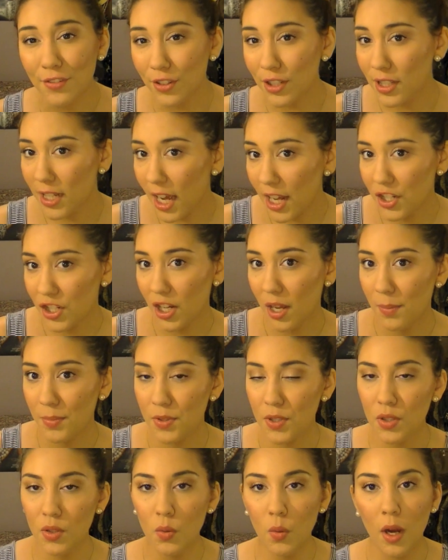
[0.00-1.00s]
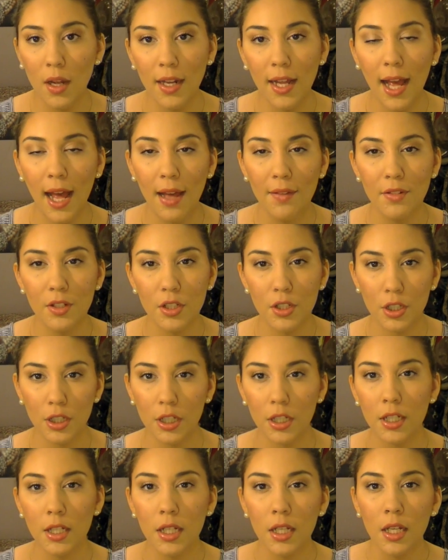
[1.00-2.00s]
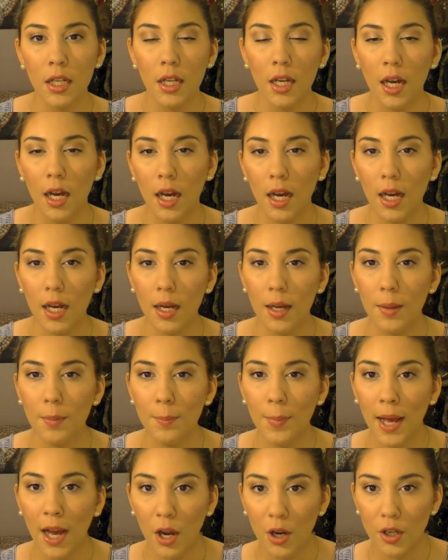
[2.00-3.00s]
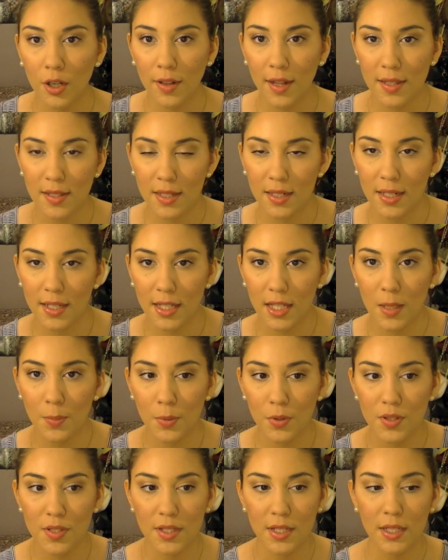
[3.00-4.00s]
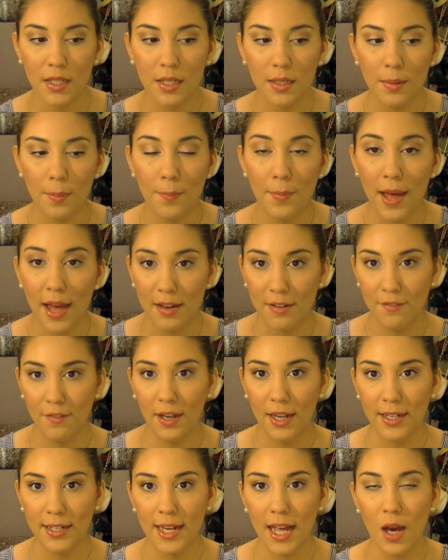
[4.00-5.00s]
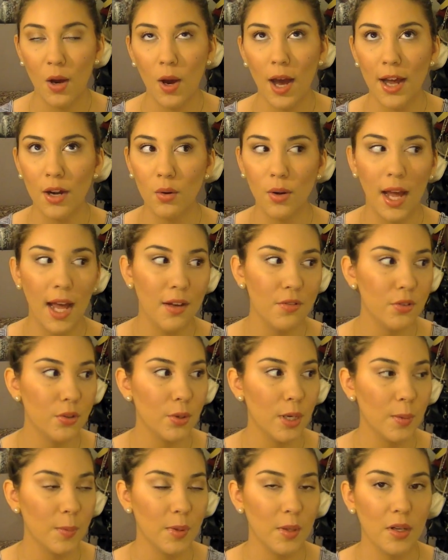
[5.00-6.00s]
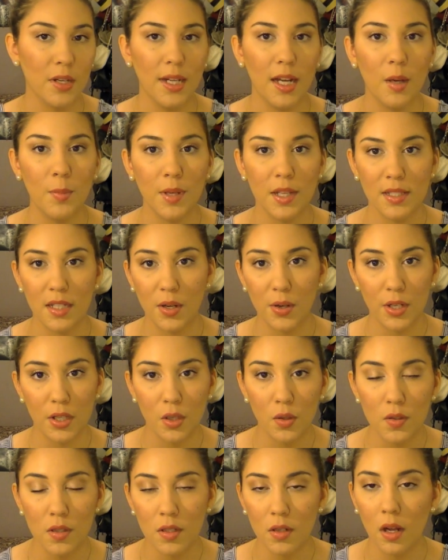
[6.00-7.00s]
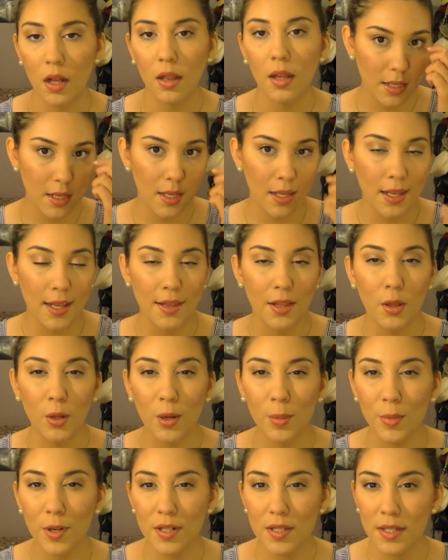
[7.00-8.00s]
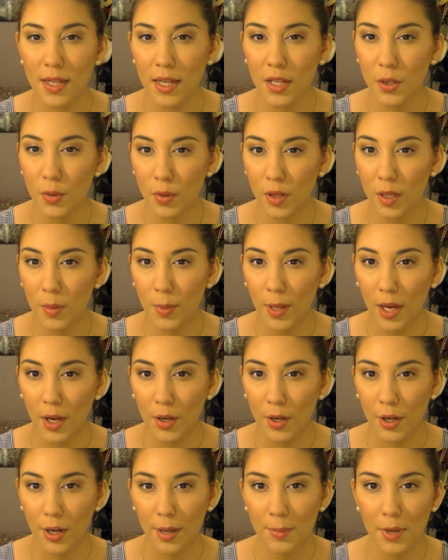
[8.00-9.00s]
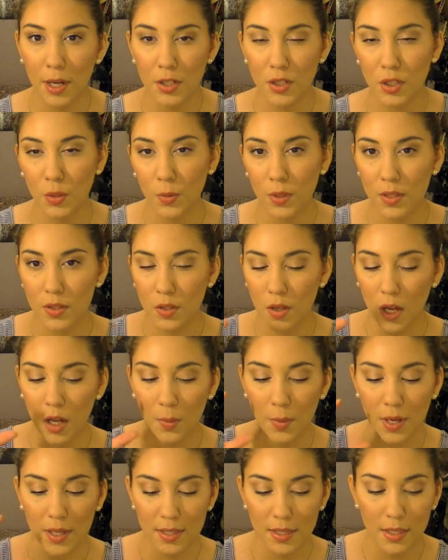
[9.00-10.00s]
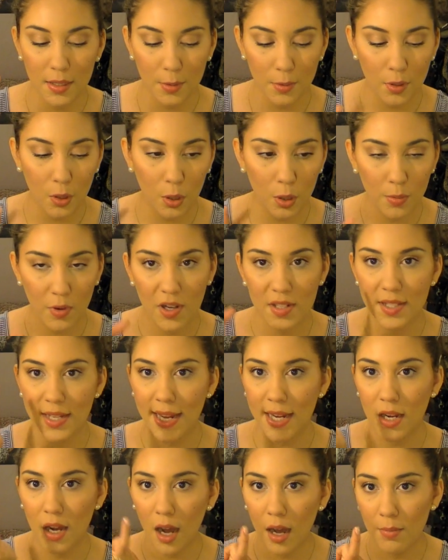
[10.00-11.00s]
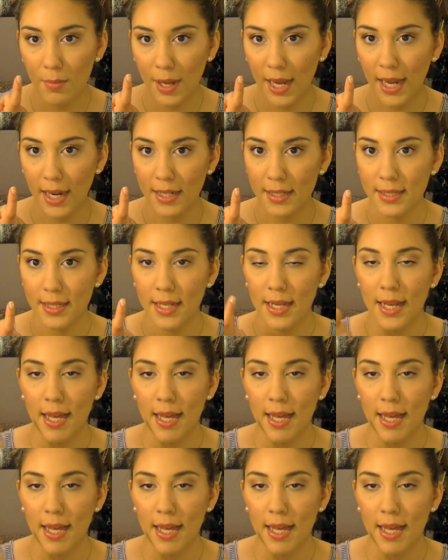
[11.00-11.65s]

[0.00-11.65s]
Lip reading: for touch-ups, you want to have a good powder that's going to keep your skin mattifying. Now, I don't have one right now because I already used it all. Laura Mercier green powder. I'm not sure what it's called, but it's in the Laura Mercier compact.